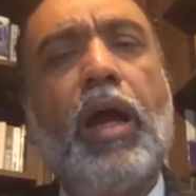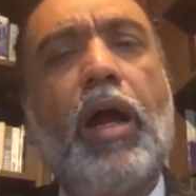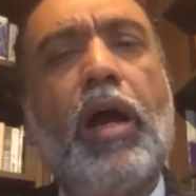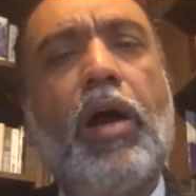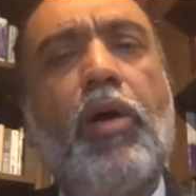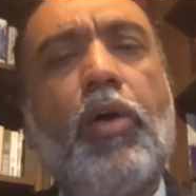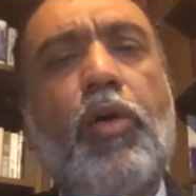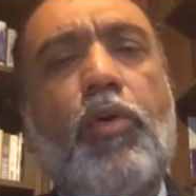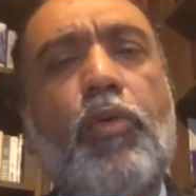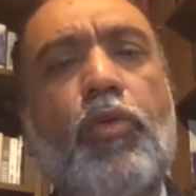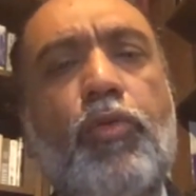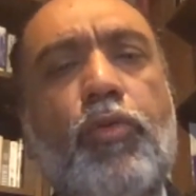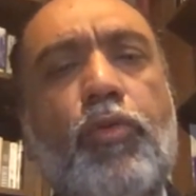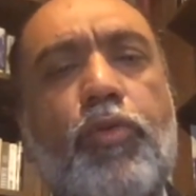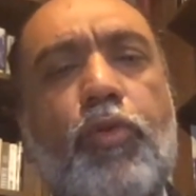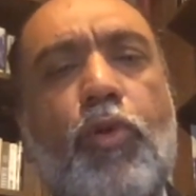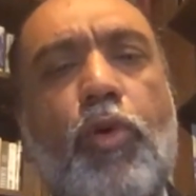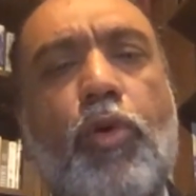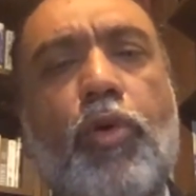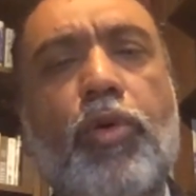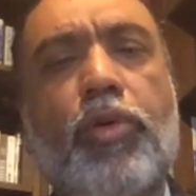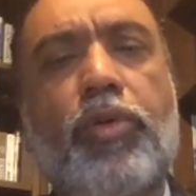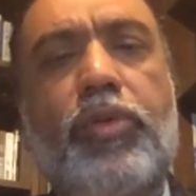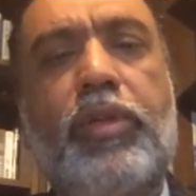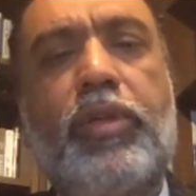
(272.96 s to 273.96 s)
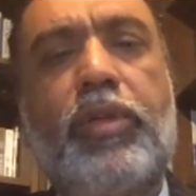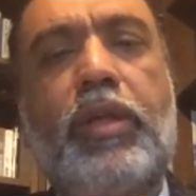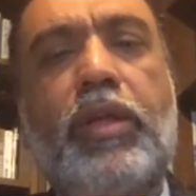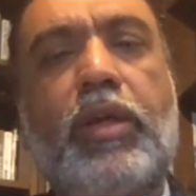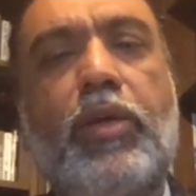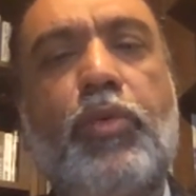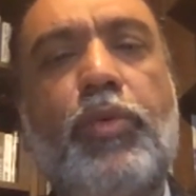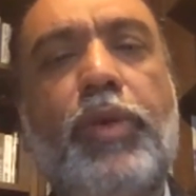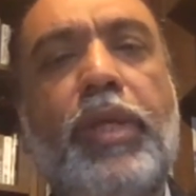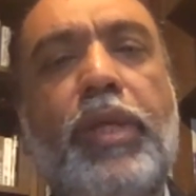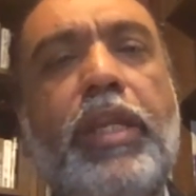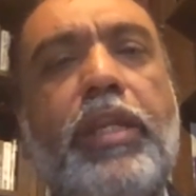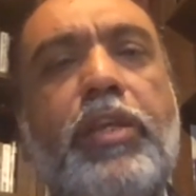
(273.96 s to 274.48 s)
Fourth,
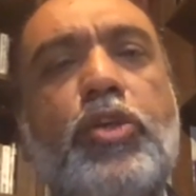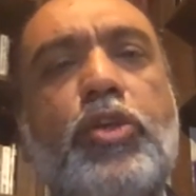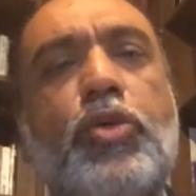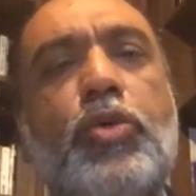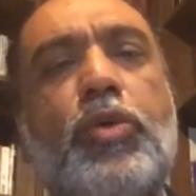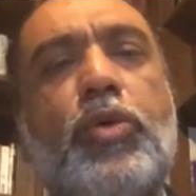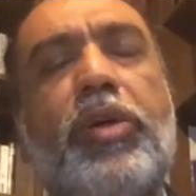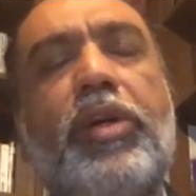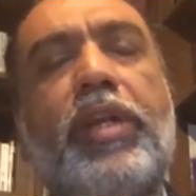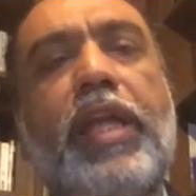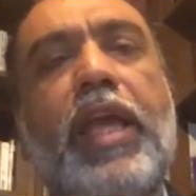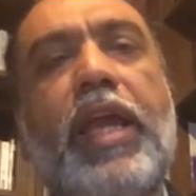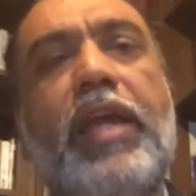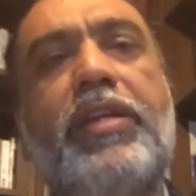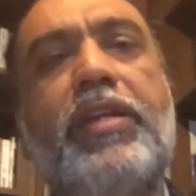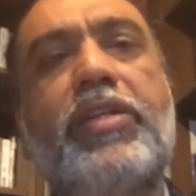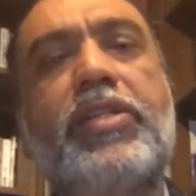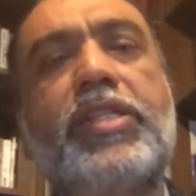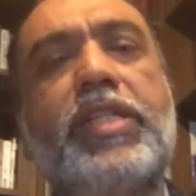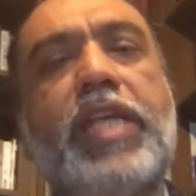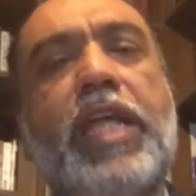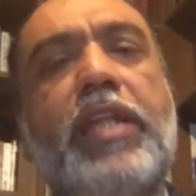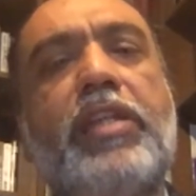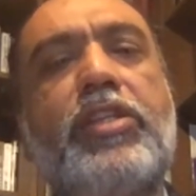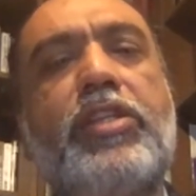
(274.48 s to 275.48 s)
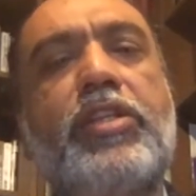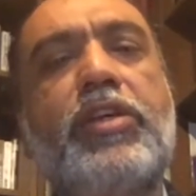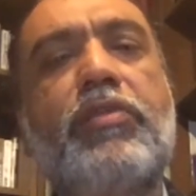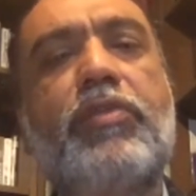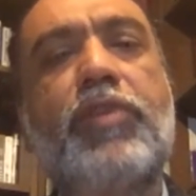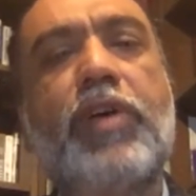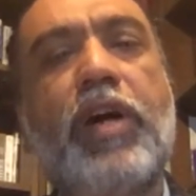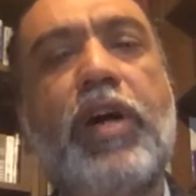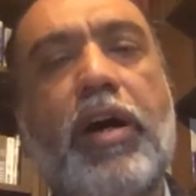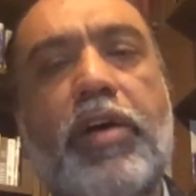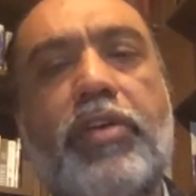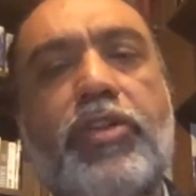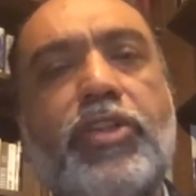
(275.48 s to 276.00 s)
we need to create a sense of
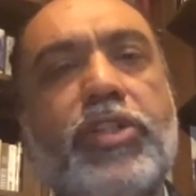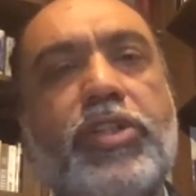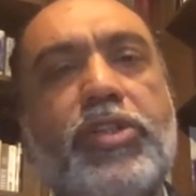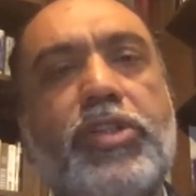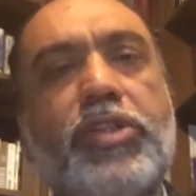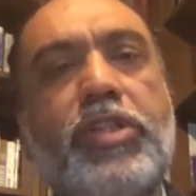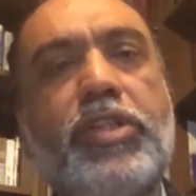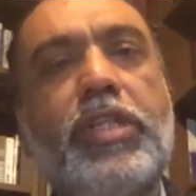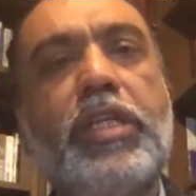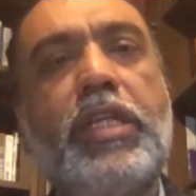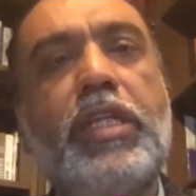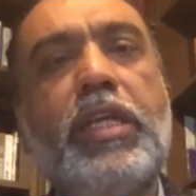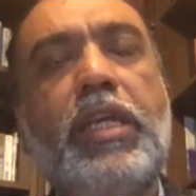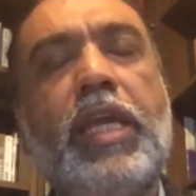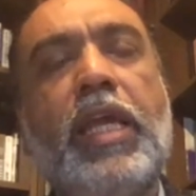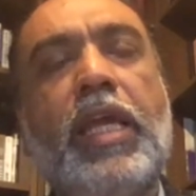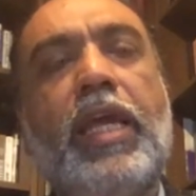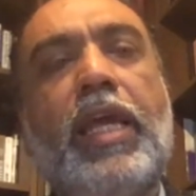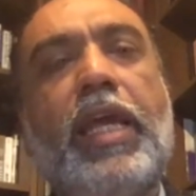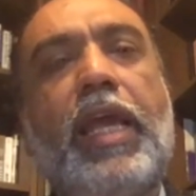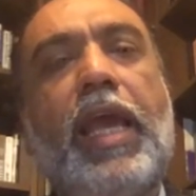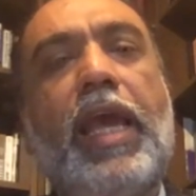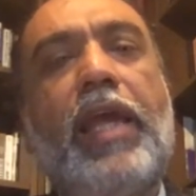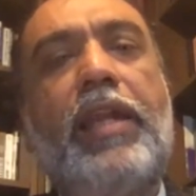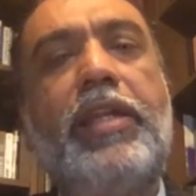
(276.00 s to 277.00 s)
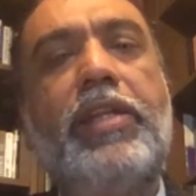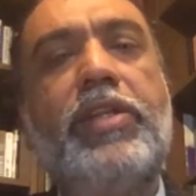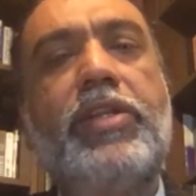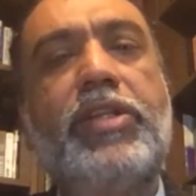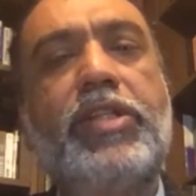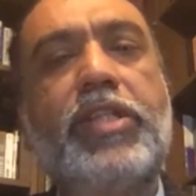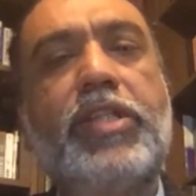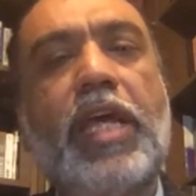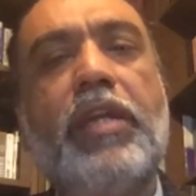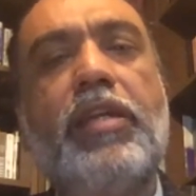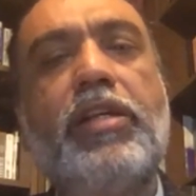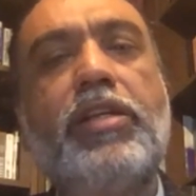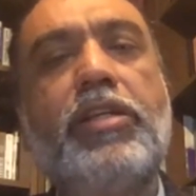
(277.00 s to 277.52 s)
urgency and
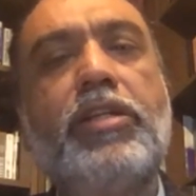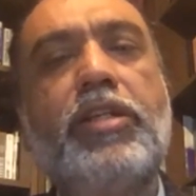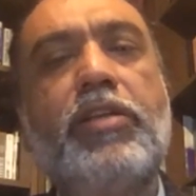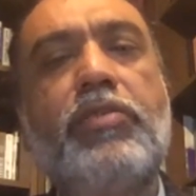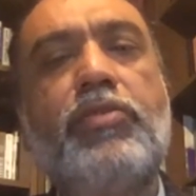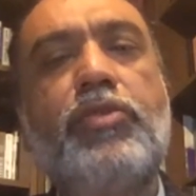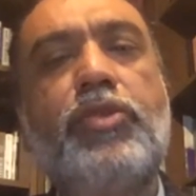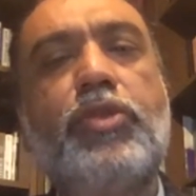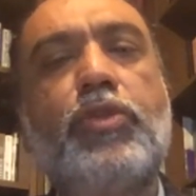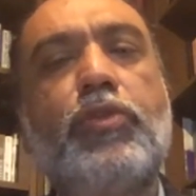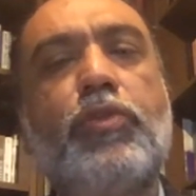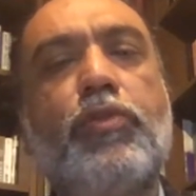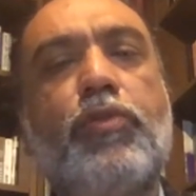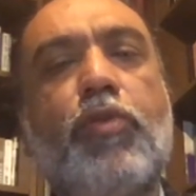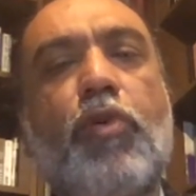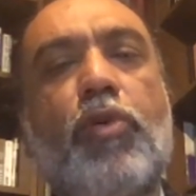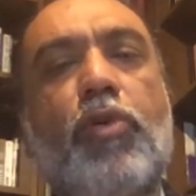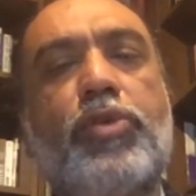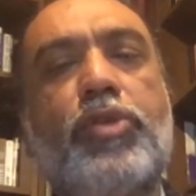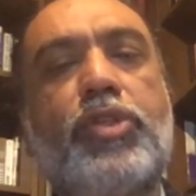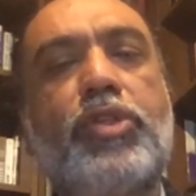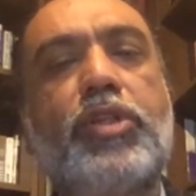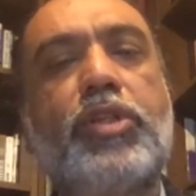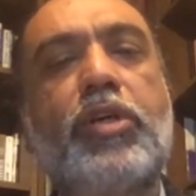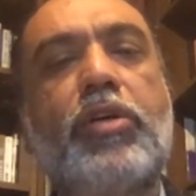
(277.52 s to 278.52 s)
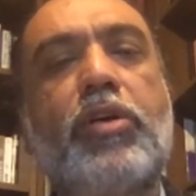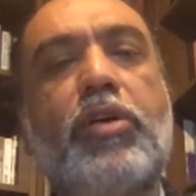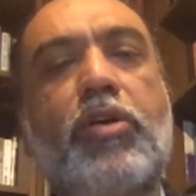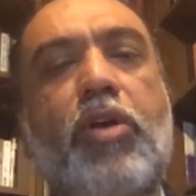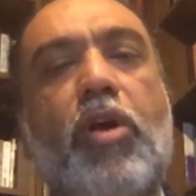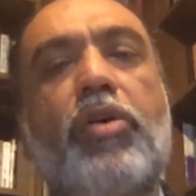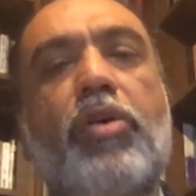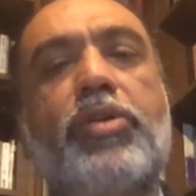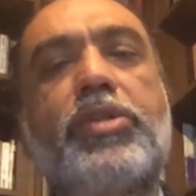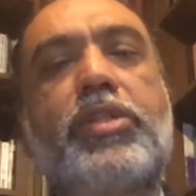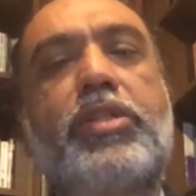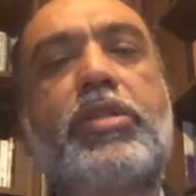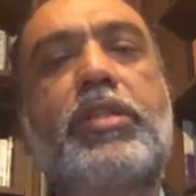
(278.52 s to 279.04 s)
incentives to foster
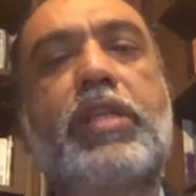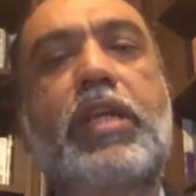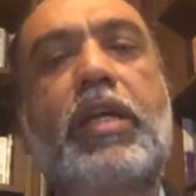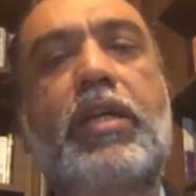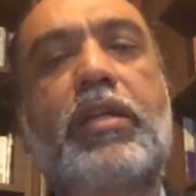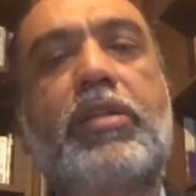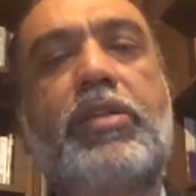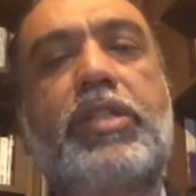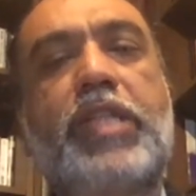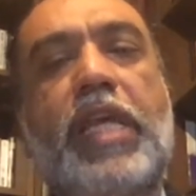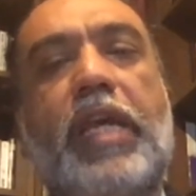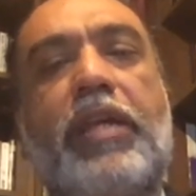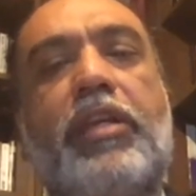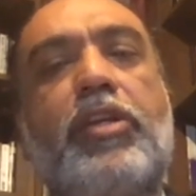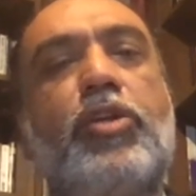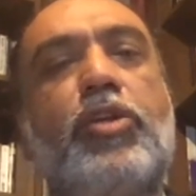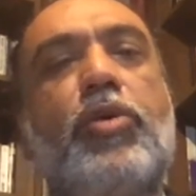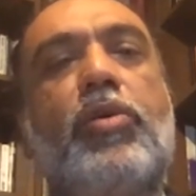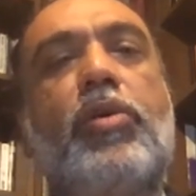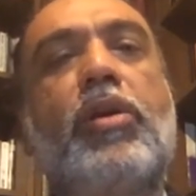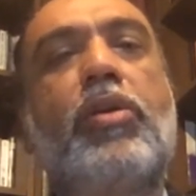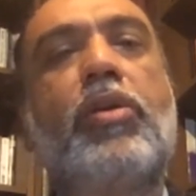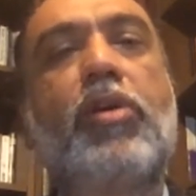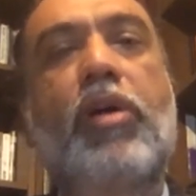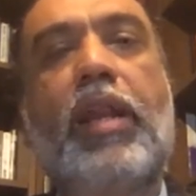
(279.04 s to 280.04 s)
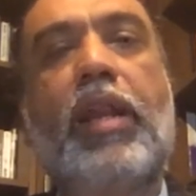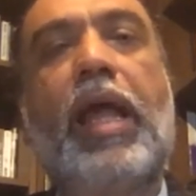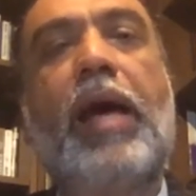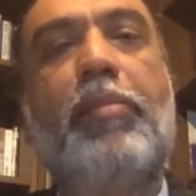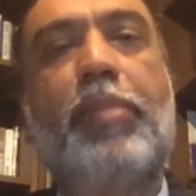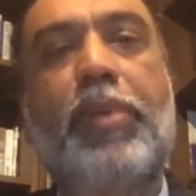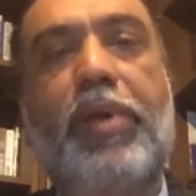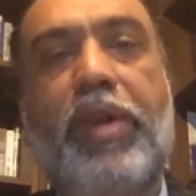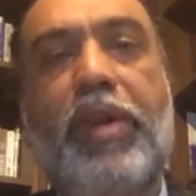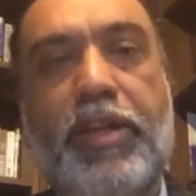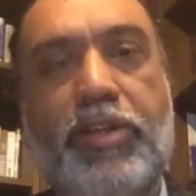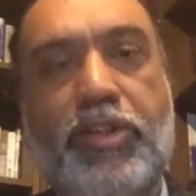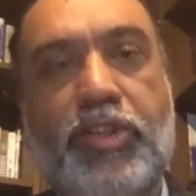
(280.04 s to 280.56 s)
cross-sectoral
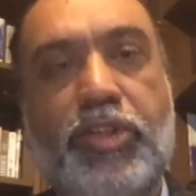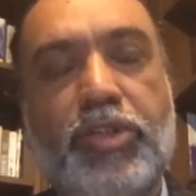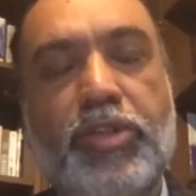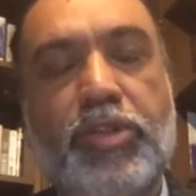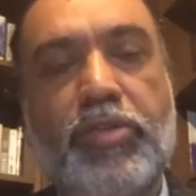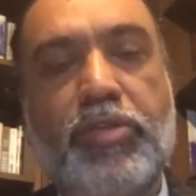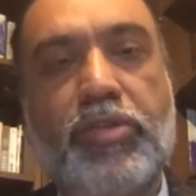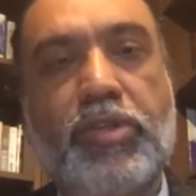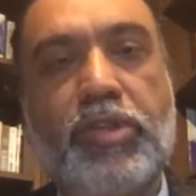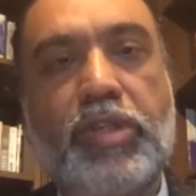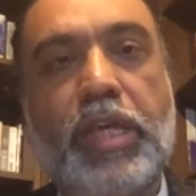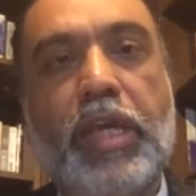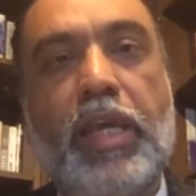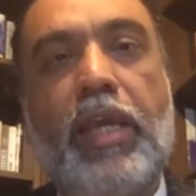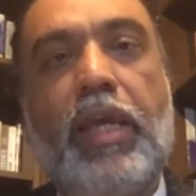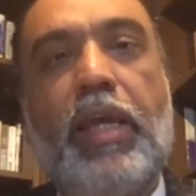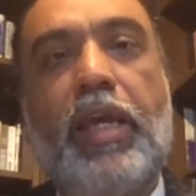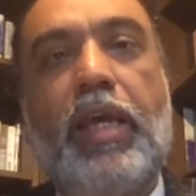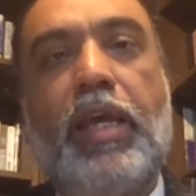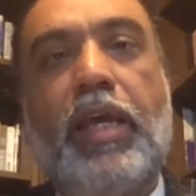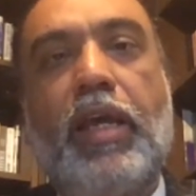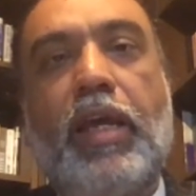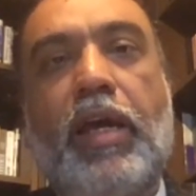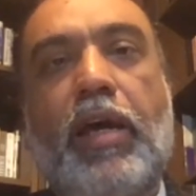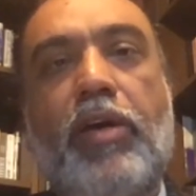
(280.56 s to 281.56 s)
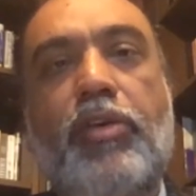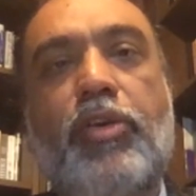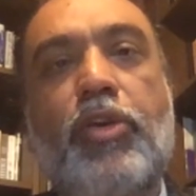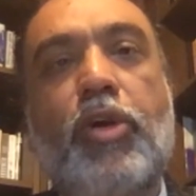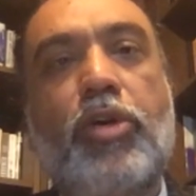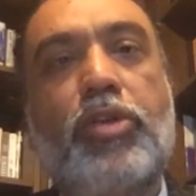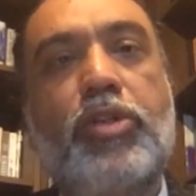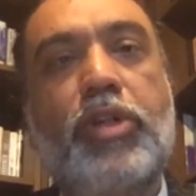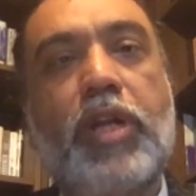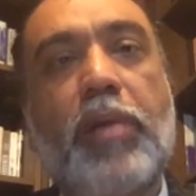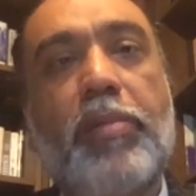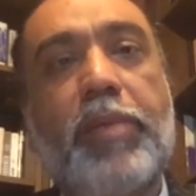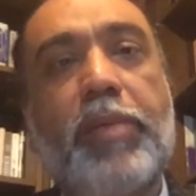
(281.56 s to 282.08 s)
collaborations.
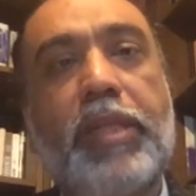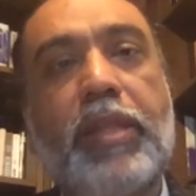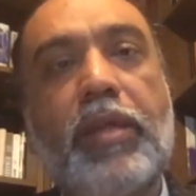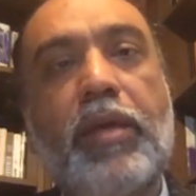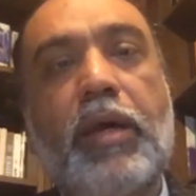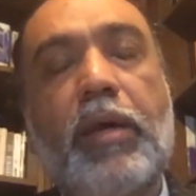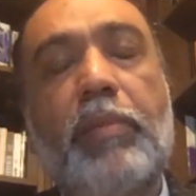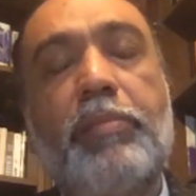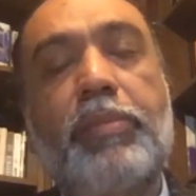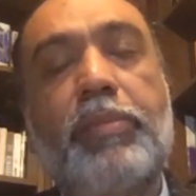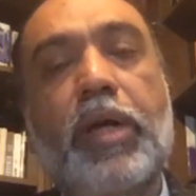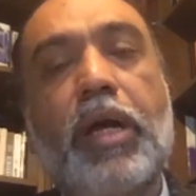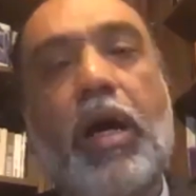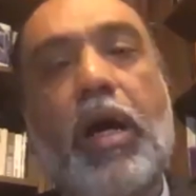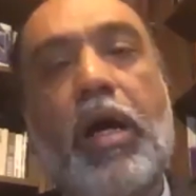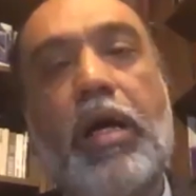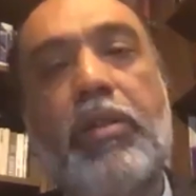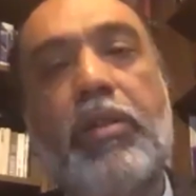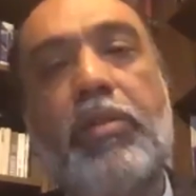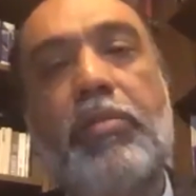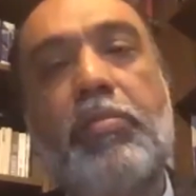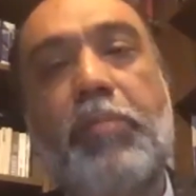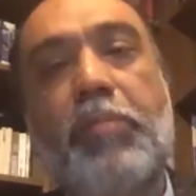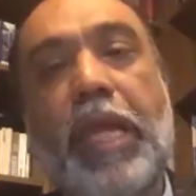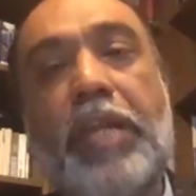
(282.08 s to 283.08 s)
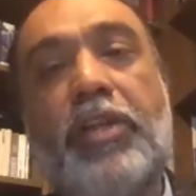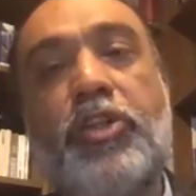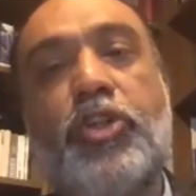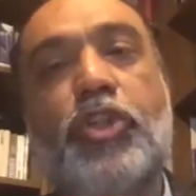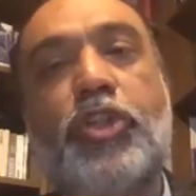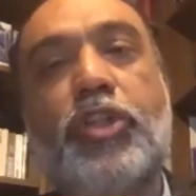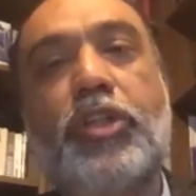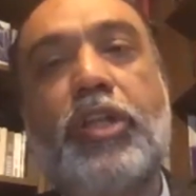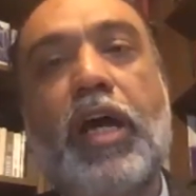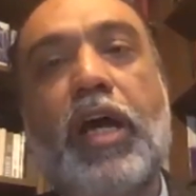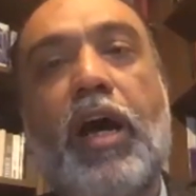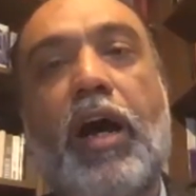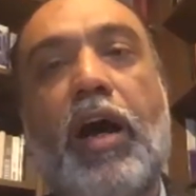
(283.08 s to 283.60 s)
Dr. Amitabh Kant
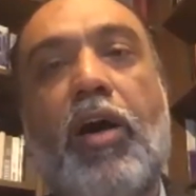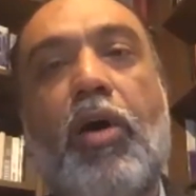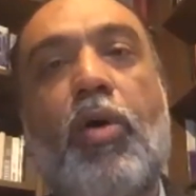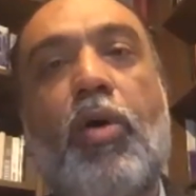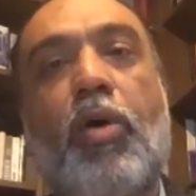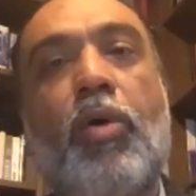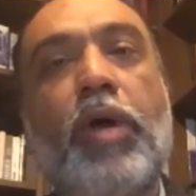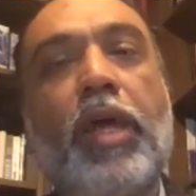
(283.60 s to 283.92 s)
mentioned how